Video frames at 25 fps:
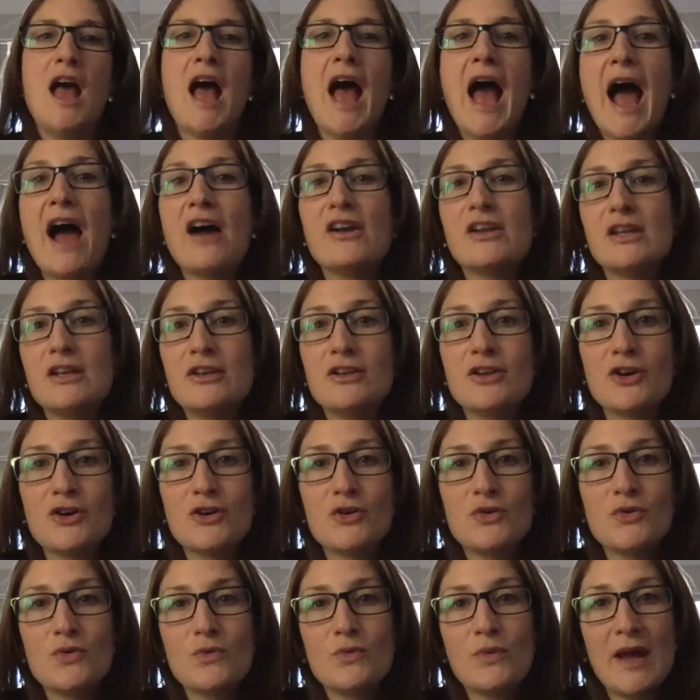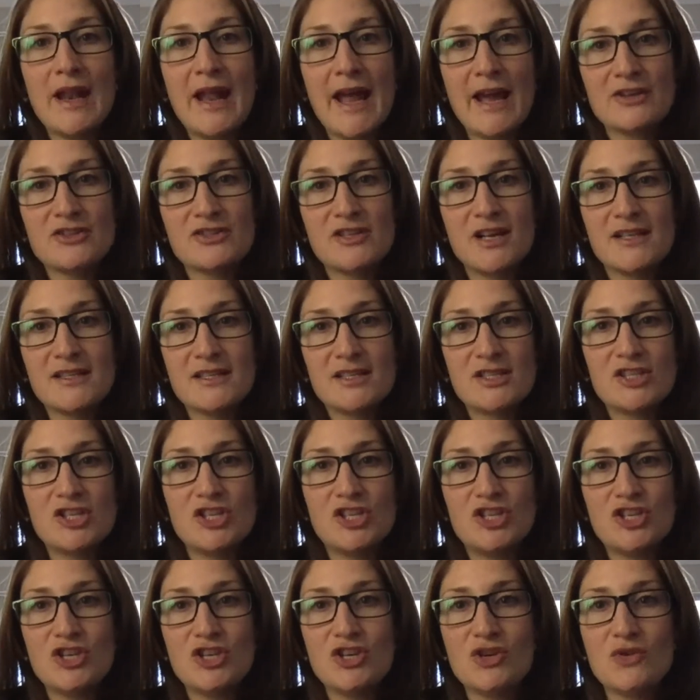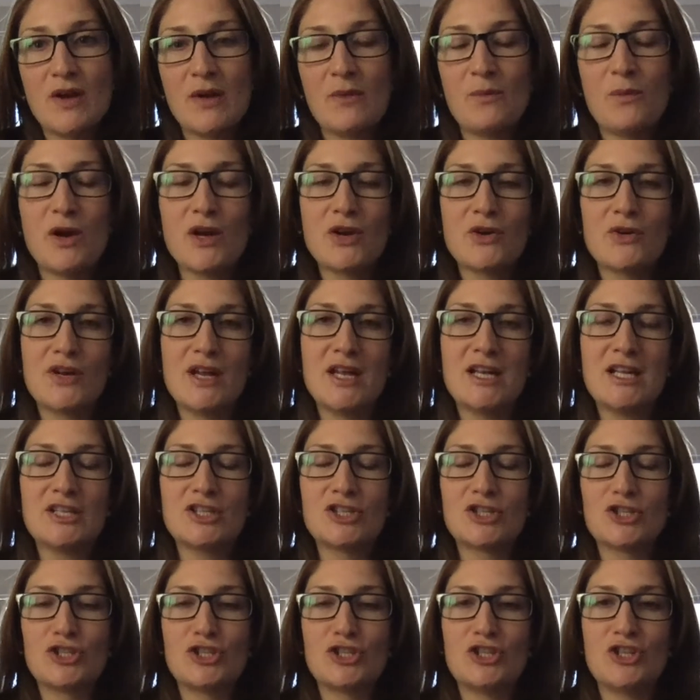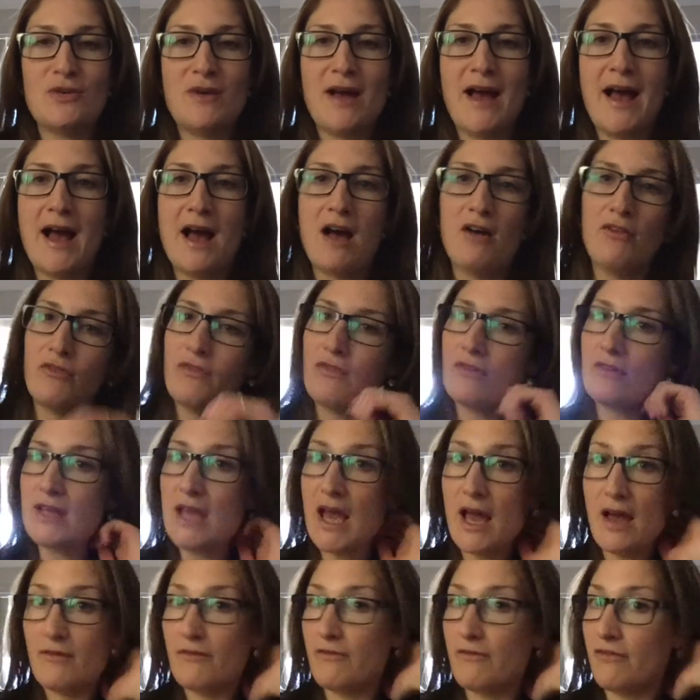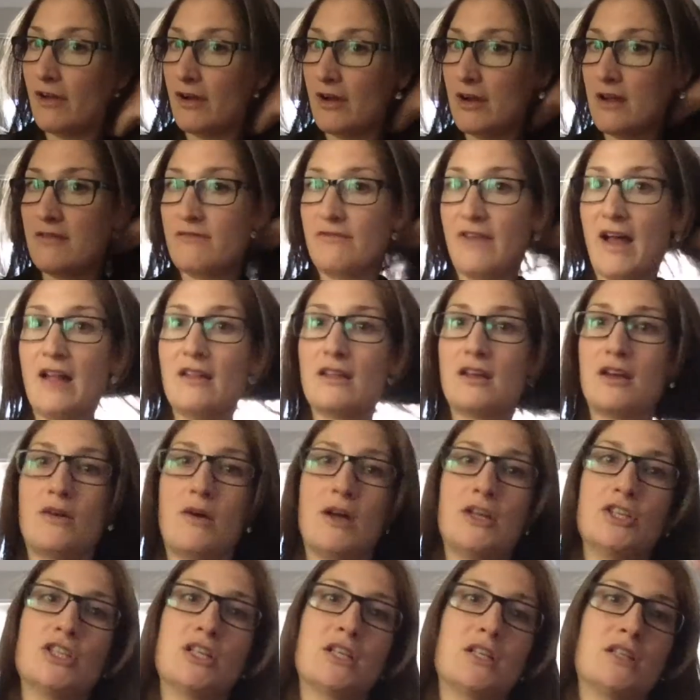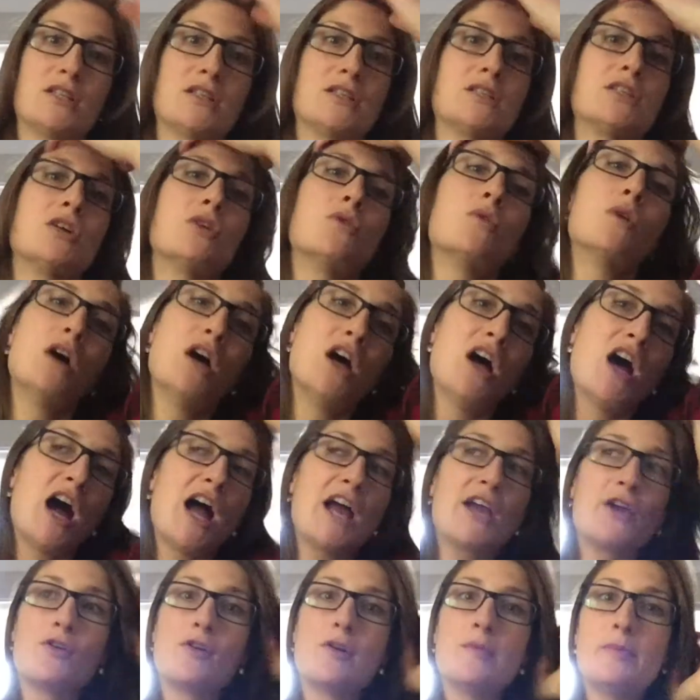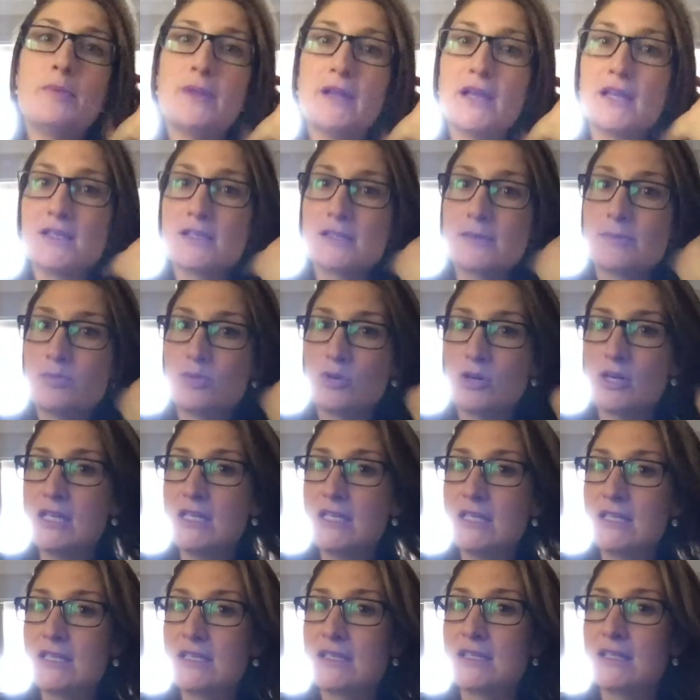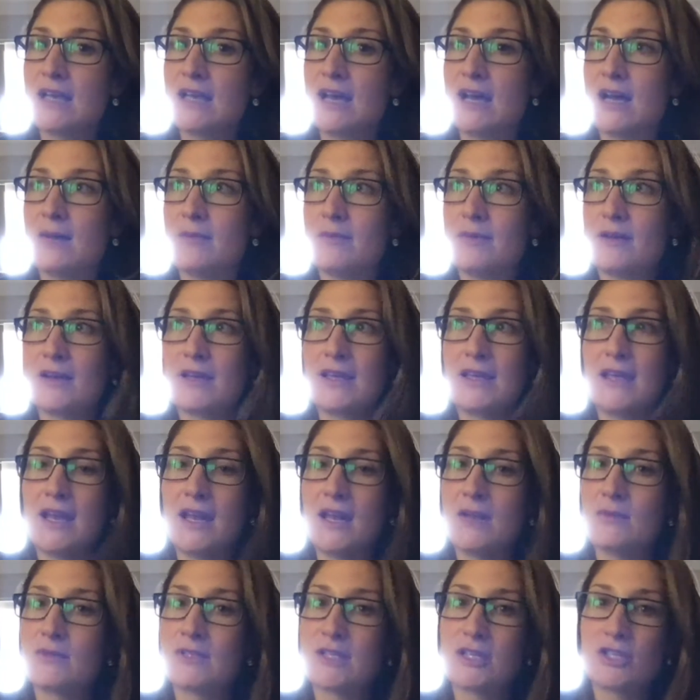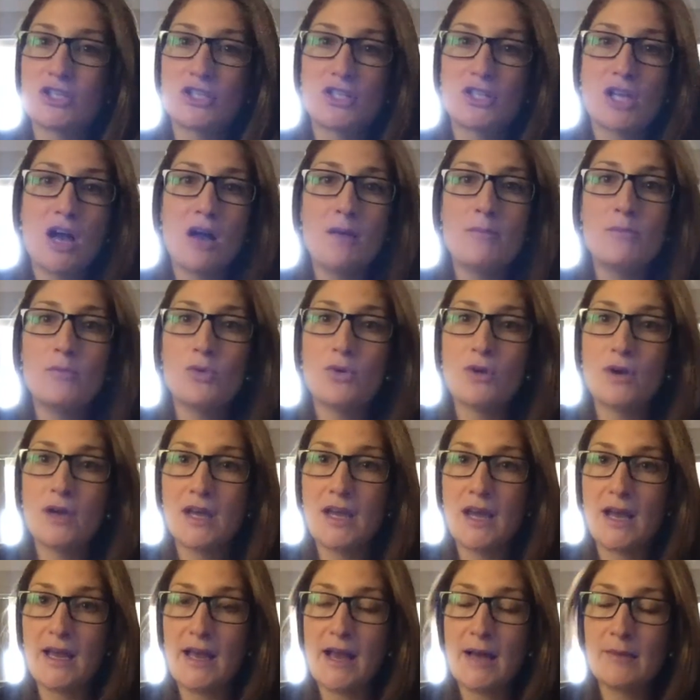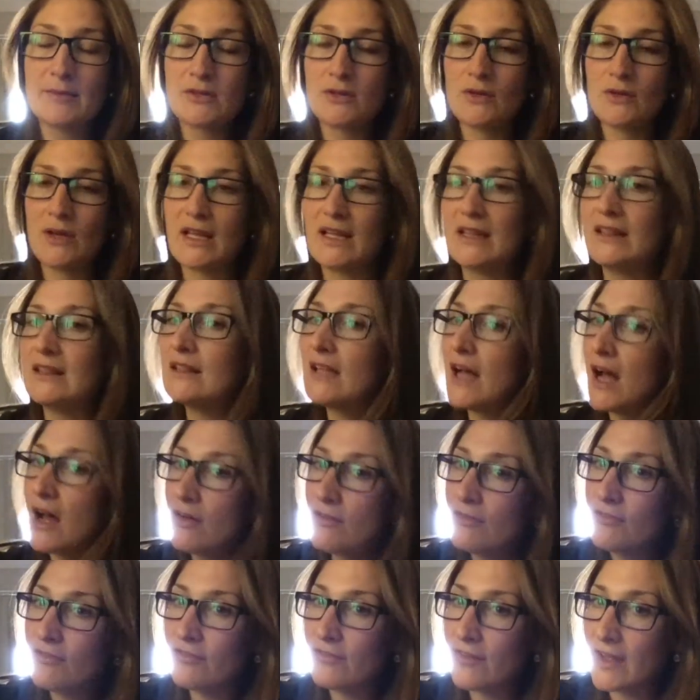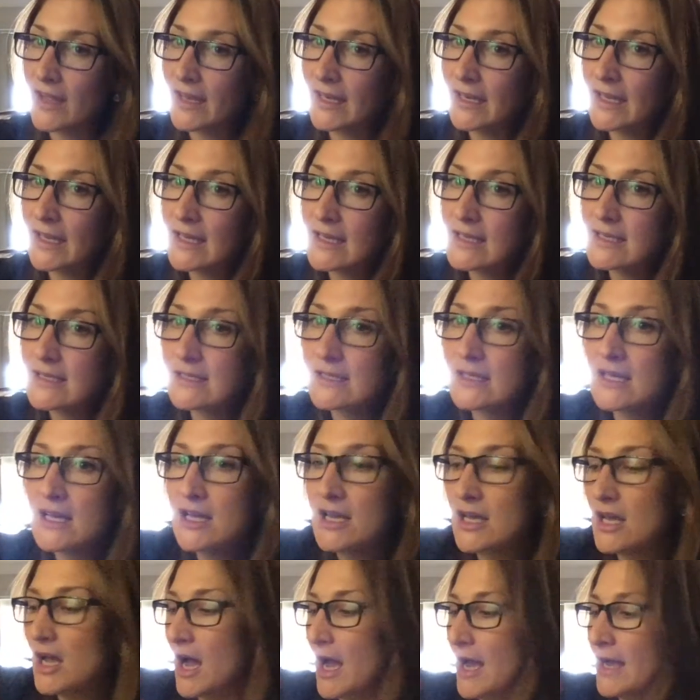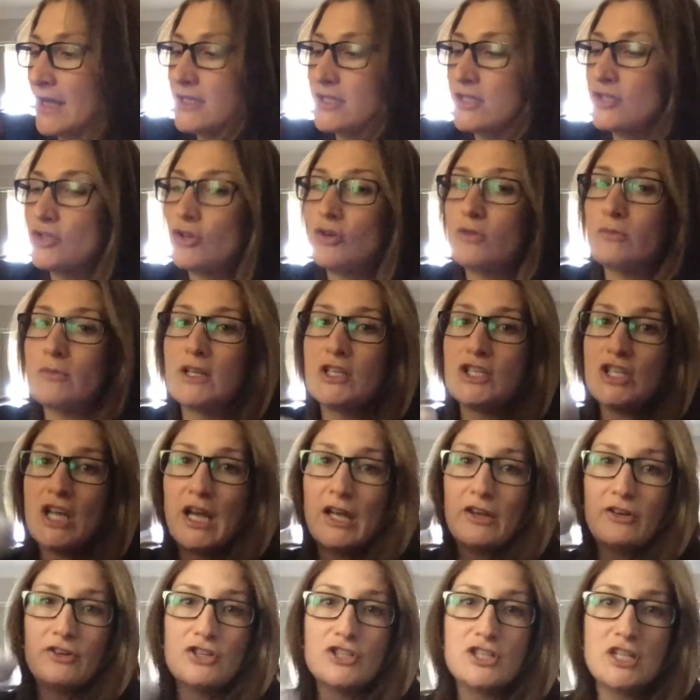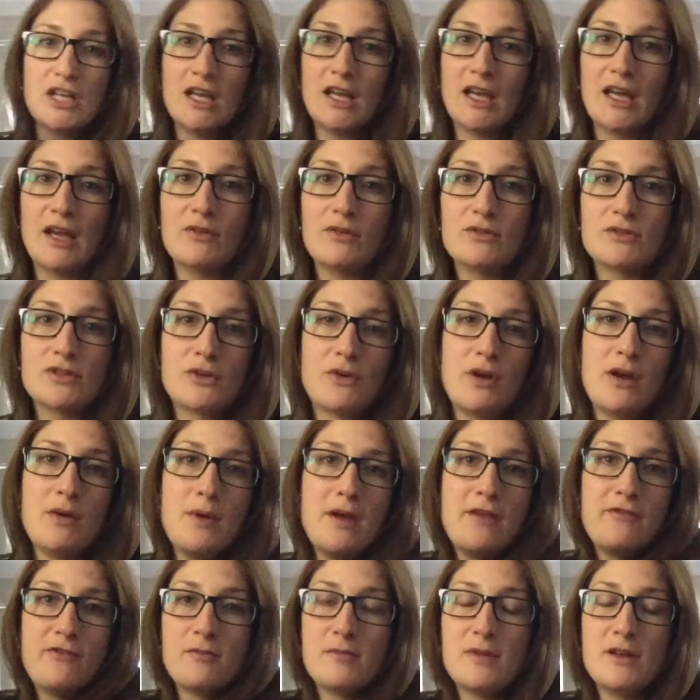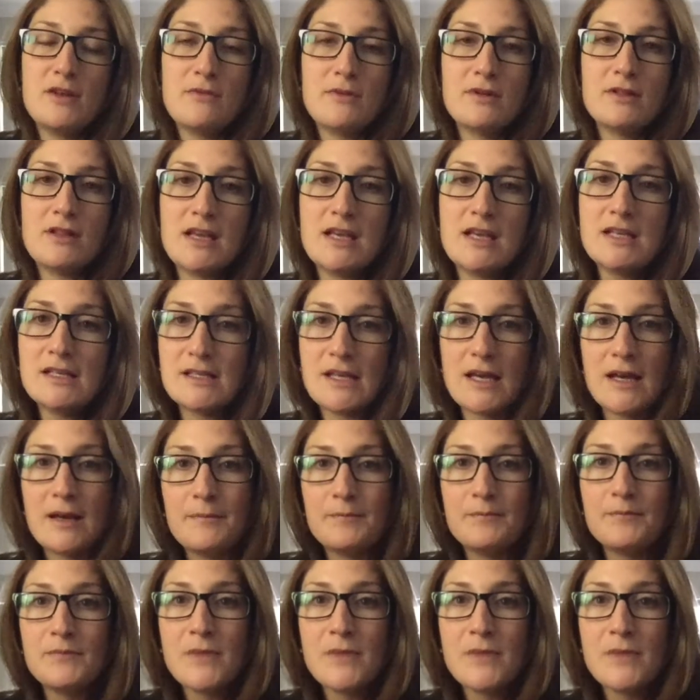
How do you know what exercises to do and what credentials do you have? Yeah, very valid question. So I grew up playing sports. Again, I was such a tomboy. I absolutely love fitness. I had so much energy. It was a great way for me to release it.